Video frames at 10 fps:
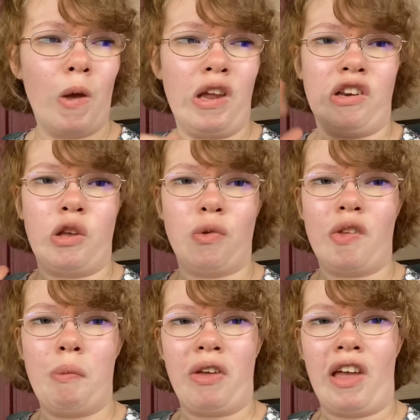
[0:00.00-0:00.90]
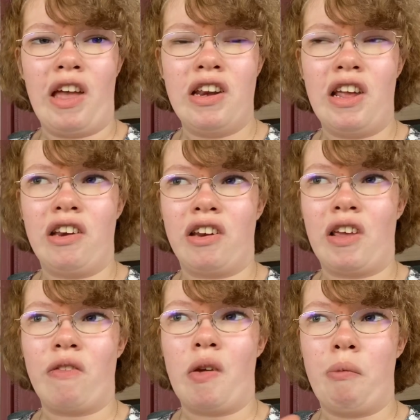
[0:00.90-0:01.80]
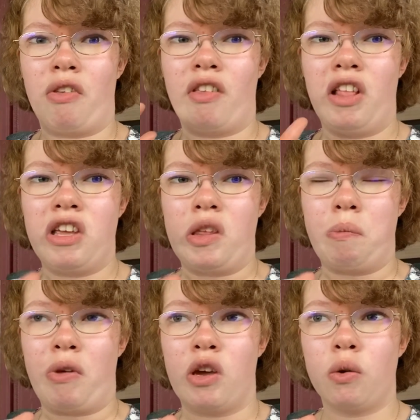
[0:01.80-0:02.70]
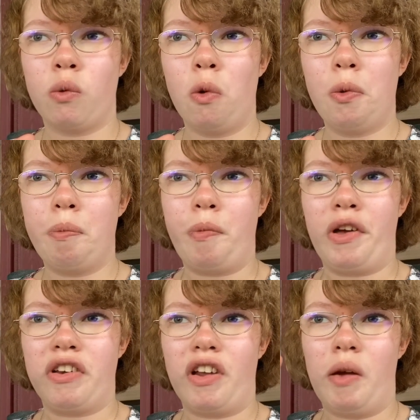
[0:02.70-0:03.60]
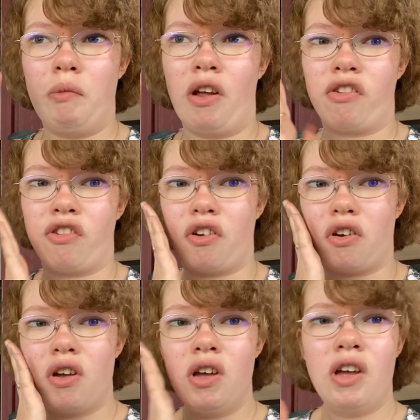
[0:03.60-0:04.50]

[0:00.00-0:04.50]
and use him again and give him a slightly bigger role, but I'm not sure.